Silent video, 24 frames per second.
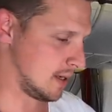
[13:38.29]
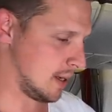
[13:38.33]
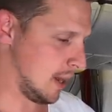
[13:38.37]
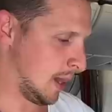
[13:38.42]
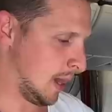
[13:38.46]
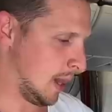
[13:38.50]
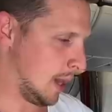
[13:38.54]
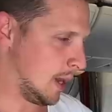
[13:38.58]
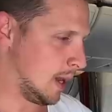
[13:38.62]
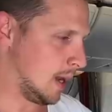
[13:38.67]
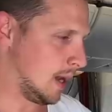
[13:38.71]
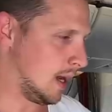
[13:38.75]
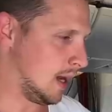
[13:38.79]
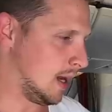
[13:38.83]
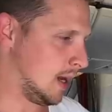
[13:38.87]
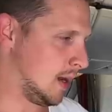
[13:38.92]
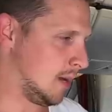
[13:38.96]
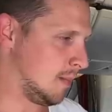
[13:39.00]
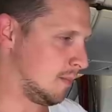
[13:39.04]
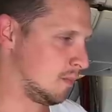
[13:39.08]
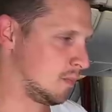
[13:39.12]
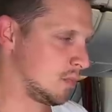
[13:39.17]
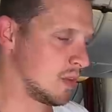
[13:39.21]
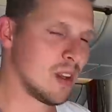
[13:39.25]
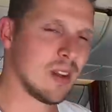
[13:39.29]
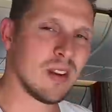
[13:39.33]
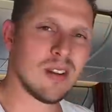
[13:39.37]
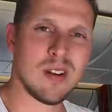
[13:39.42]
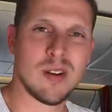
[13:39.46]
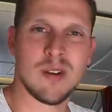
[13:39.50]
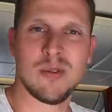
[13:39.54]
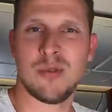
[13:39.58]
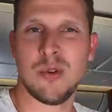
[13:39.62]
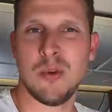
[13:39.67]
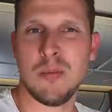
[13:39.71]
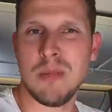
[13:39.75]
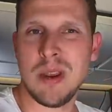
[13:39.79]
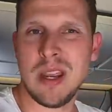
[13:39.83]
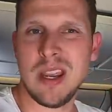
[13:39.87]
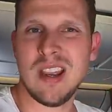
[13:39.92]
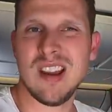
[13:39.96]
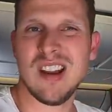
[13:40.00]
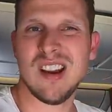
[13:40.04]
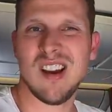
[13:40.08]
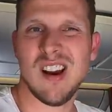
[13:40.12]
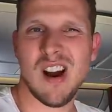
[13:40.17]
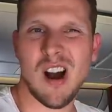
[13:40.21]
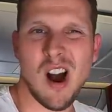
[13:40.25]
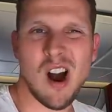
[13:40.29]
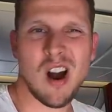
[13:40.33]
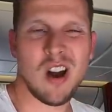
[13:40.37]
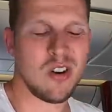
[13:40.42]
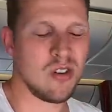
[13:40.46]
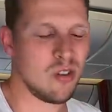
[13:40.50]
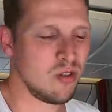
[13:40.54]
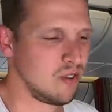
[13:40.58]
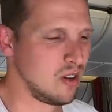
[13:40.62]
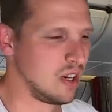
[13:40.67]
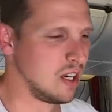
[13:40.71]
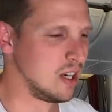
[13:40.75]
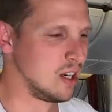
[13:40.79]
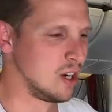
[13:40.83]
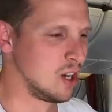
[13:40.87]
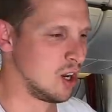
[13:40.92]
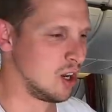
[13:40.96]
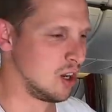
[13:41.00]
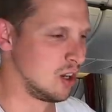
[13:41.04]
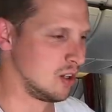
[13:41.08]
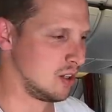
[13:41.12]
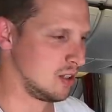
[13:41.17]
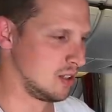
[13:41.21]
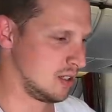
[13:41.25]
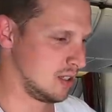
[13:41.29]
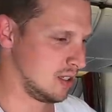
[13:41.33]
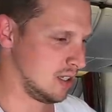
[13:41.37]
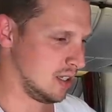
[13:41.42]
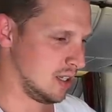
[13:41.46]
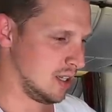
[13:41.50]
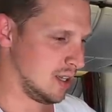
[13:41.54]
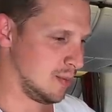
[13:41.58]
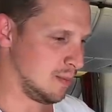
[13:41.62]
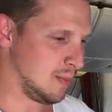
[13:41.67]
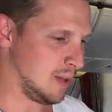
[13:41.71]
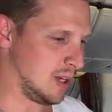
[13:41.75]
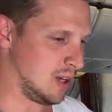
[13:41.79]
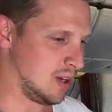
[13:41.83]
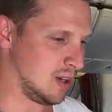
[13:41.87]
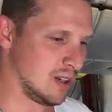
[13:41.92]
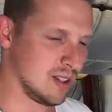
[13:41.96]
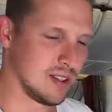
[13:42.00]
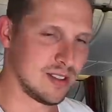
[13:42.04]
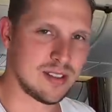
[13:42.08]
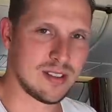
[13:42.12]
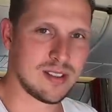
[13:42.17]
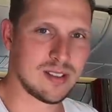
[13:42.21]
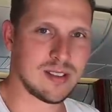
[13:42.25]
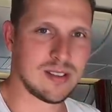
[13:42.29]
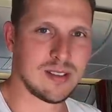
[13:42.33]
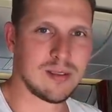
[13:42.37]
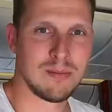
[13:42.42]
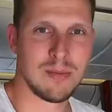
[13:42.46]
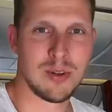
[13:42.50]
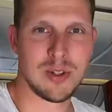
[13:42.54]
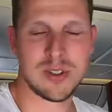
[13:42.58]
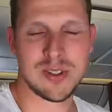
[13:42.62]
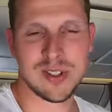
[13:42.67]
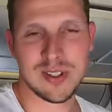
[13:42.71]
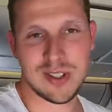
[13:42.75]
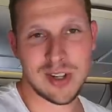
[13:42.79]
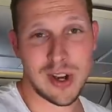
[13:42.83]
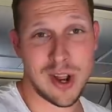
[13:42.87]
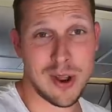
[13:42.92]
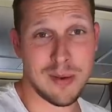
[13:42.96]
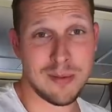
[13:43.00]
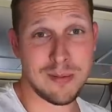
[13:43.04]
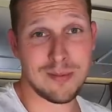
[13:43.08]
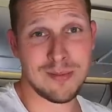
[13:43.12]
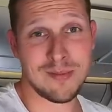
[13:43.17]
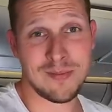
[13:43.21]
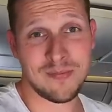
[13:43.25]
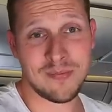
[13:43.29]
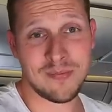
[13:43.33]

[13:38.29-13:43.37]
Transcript: For me, I don't really know because most of the time